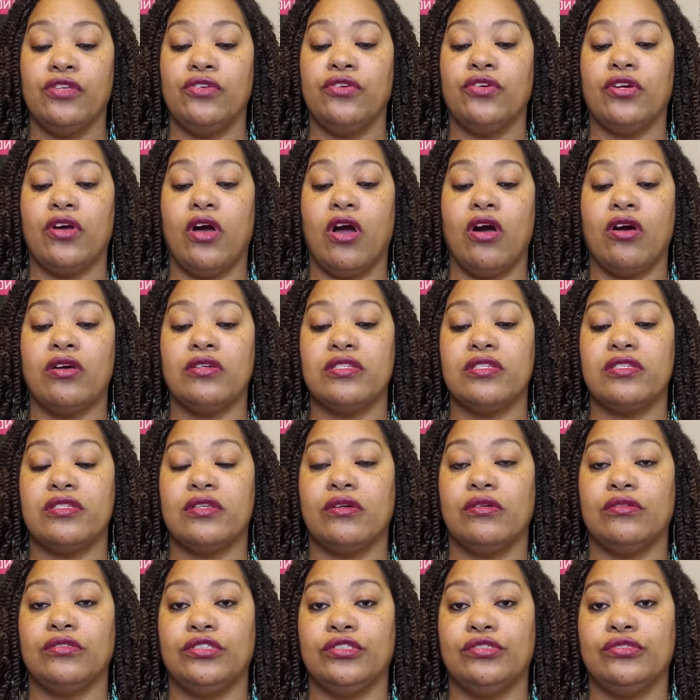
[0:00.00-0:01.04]
You can
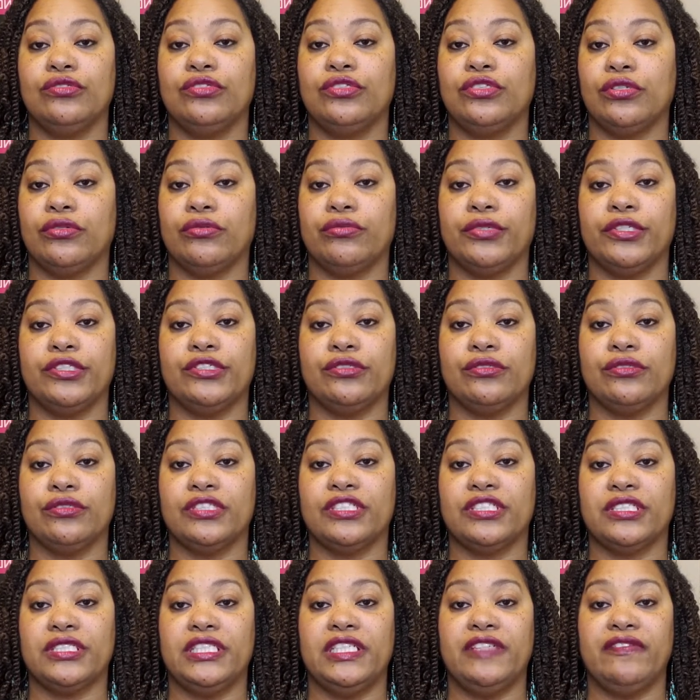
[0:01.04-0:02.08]
also use the original
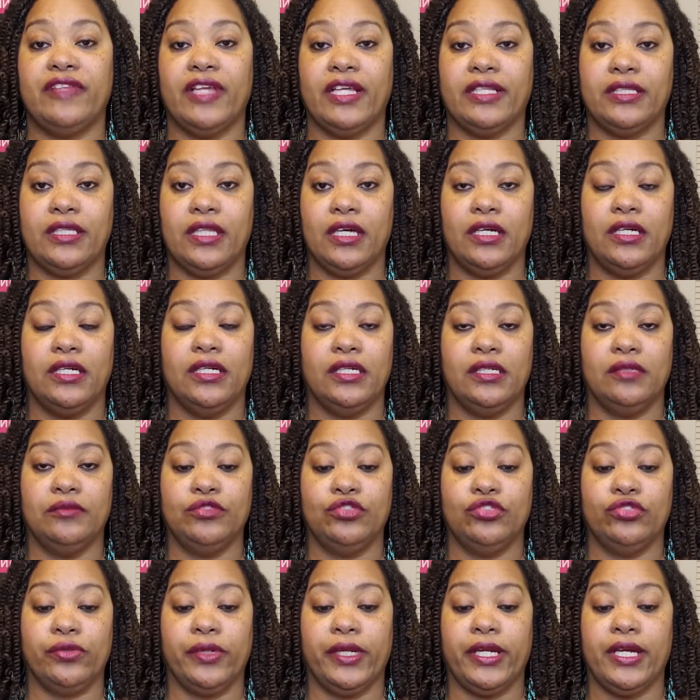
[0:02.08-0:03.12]
sleeve that the
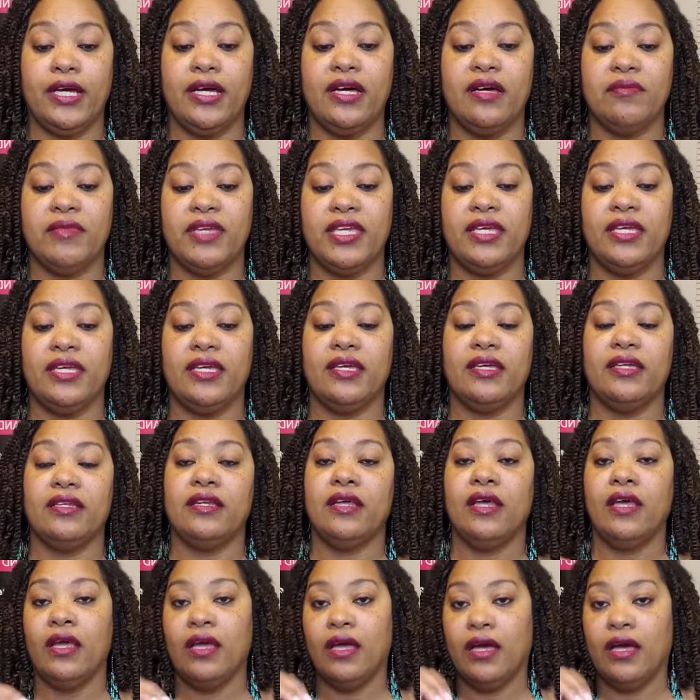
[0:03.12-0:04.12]
jewelry come in.